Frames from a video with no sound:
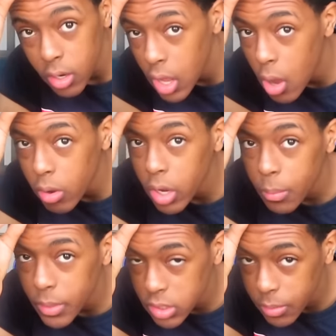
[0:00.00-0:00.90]
I don't
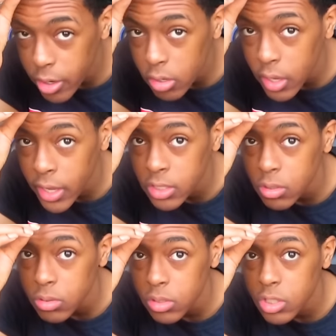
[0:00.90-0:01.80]
got a messed up hairline,
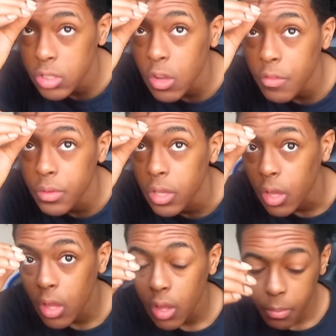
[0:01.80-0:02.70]
so chill off me.
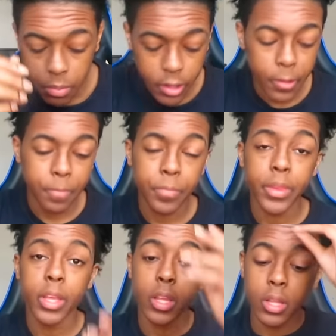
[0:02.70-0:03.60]
But
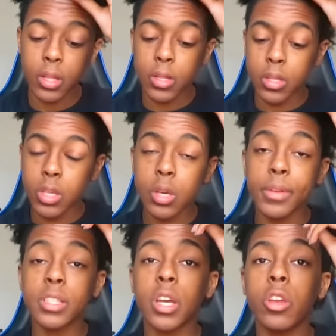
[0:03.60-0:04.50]
yeah,
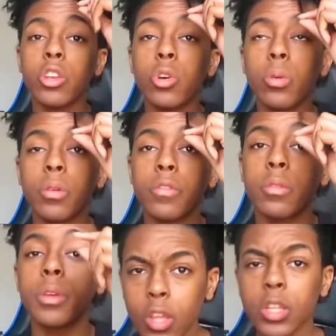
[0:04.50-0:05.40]
but that's how you do it, you
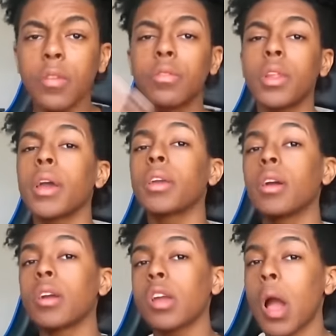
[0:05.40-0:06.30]
feel me? You like,
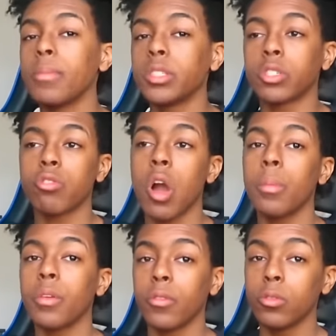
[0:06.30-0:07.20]
comment,
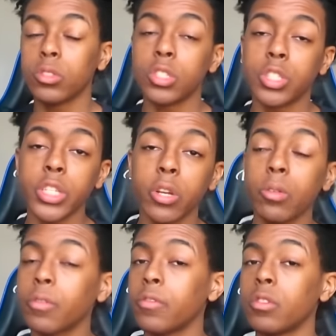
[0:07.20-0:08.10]
subscribe if you're new to the channel,
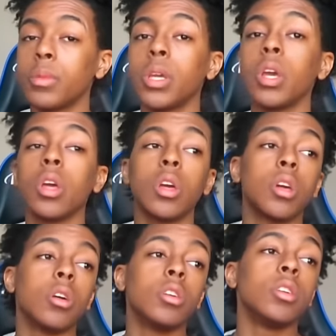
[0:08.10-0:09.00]
you feel me?
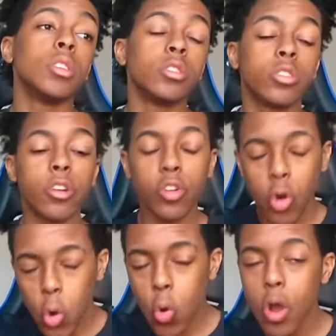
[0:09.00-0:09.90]
Turn
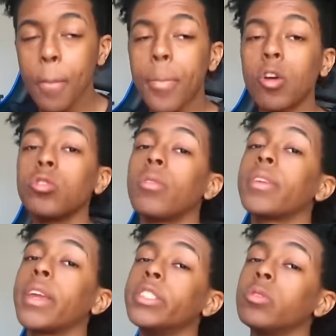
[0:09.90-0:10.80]
on post
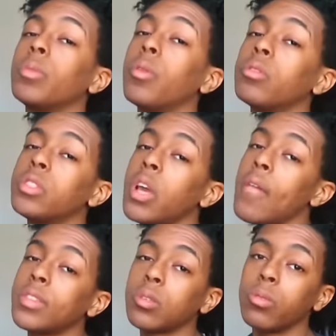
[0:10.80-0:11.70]
notifications, we post it
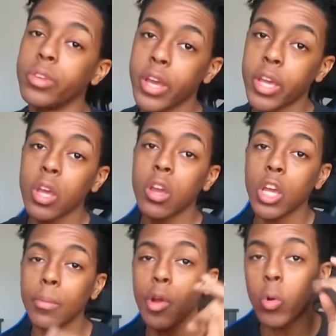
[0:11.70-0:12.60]
every single day.
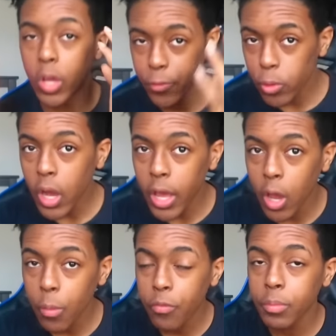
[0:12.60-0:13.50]
Bro, if you got
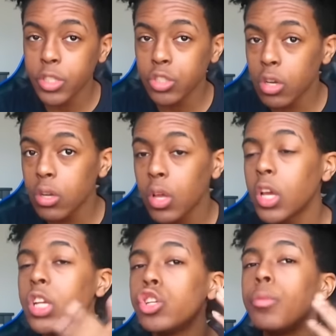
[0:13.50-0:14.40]
help from this jump,
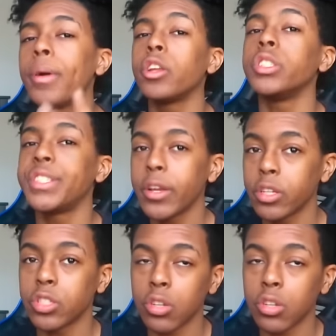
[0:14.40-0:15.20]
you better share this